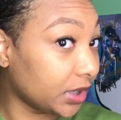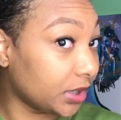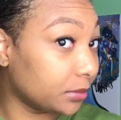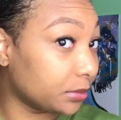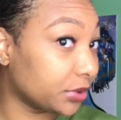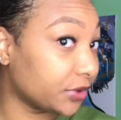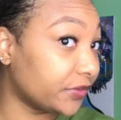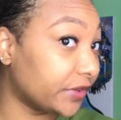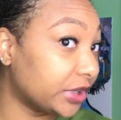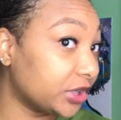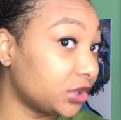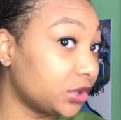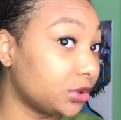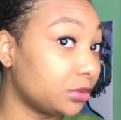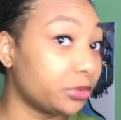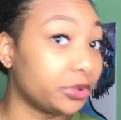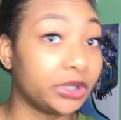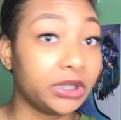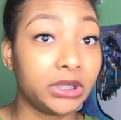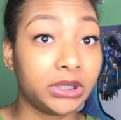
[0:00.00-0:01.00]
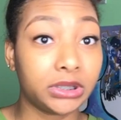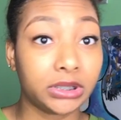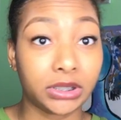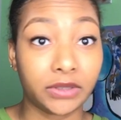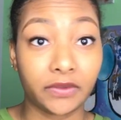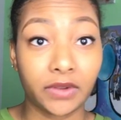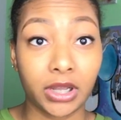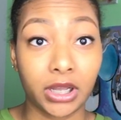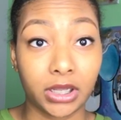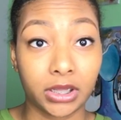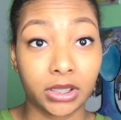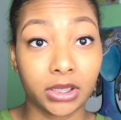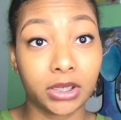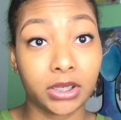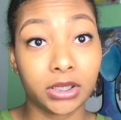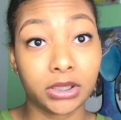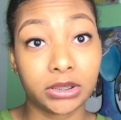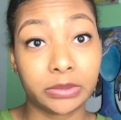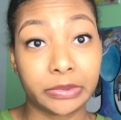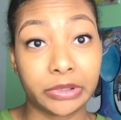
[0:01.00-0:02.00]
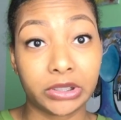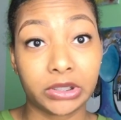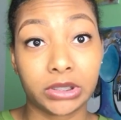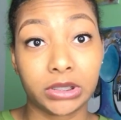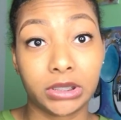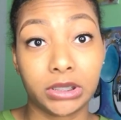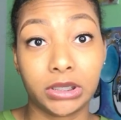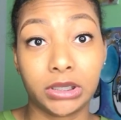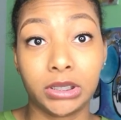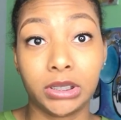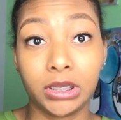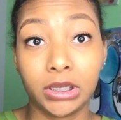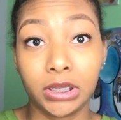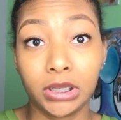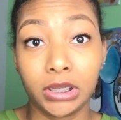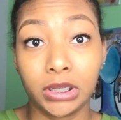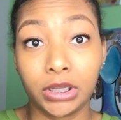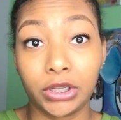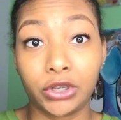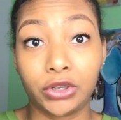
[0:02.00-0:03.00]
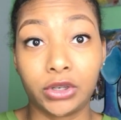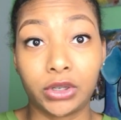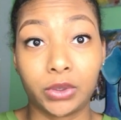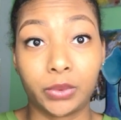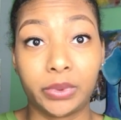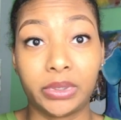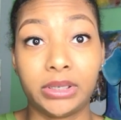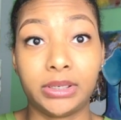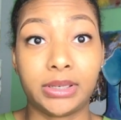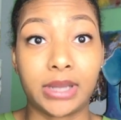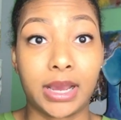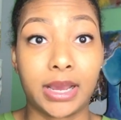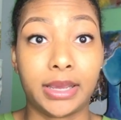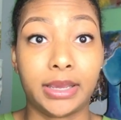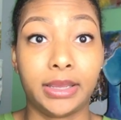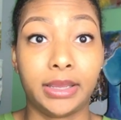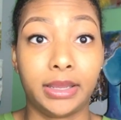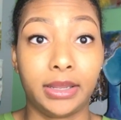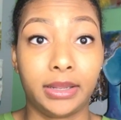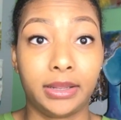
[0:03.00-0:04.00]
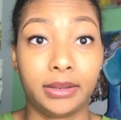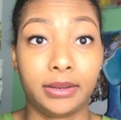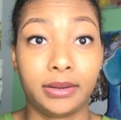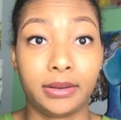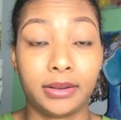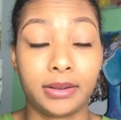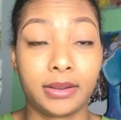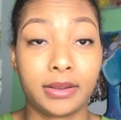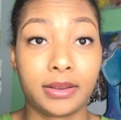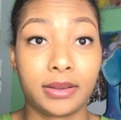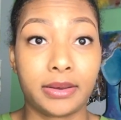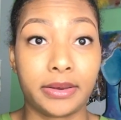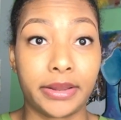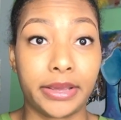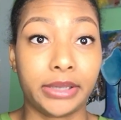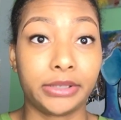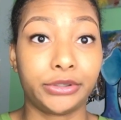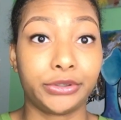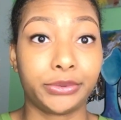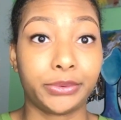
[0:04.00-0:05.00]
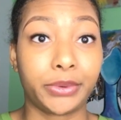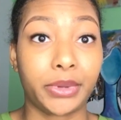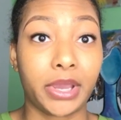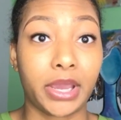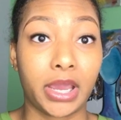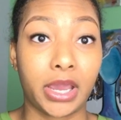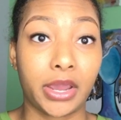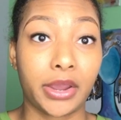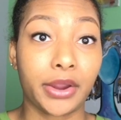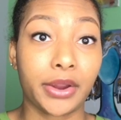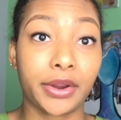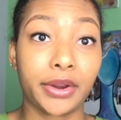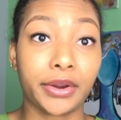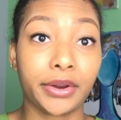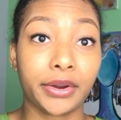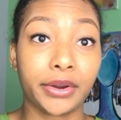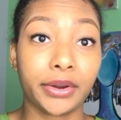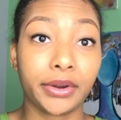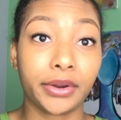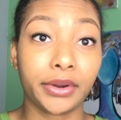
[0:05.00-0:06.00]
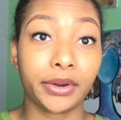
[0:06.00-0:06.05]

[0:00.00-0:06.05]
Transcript: professional brands of color, especially, when dyeing natural hair.